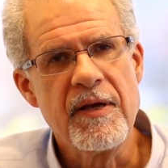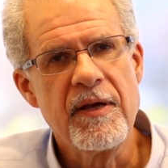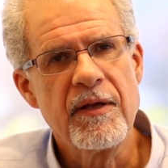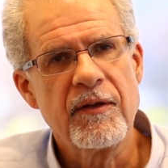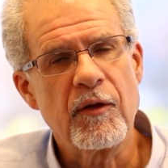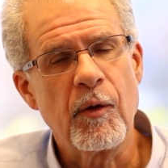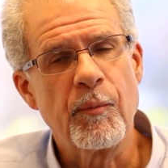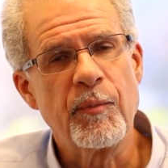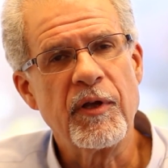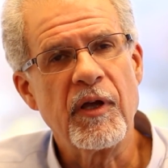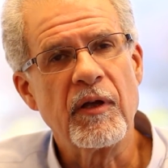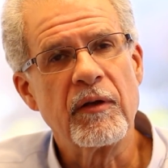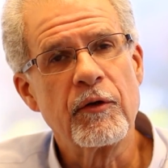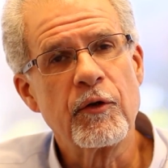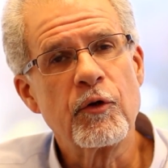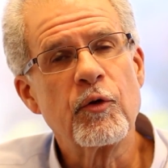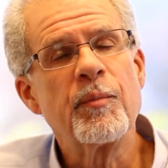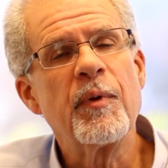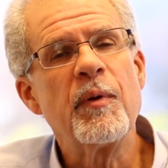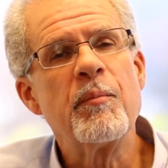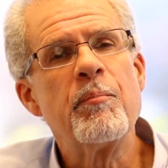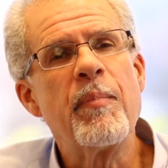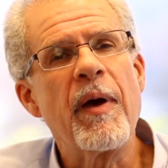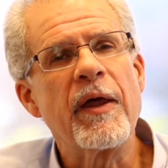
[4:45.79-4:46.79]
There'll be a little
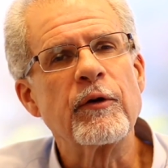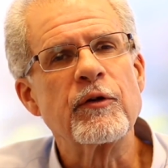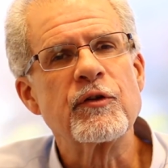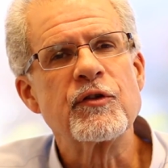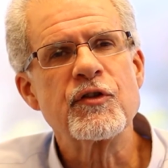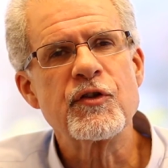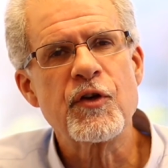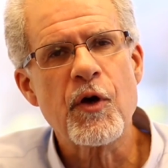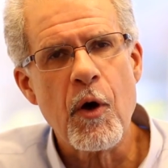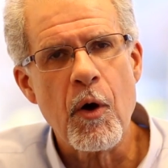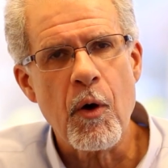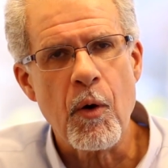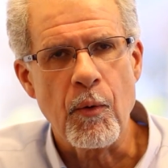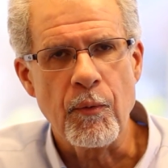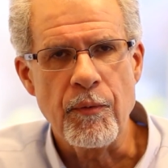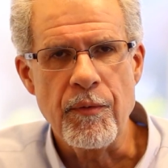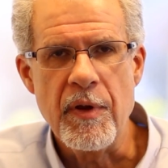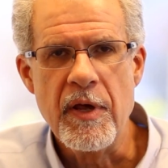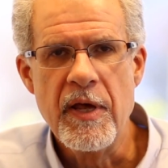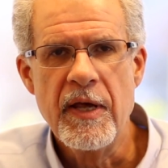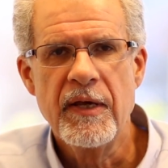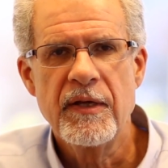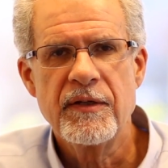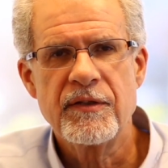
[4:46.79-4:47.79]
bit better tone
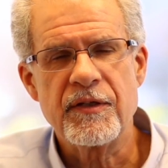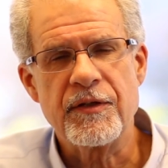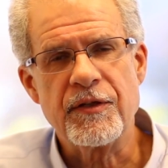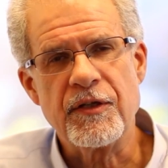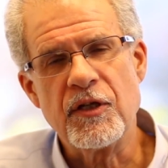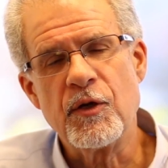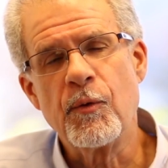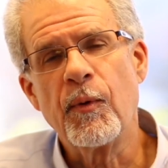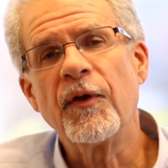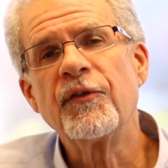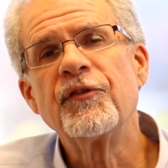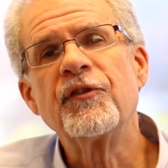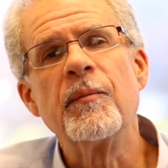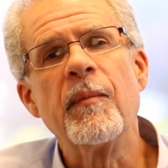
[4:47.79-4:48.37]
to the U.S.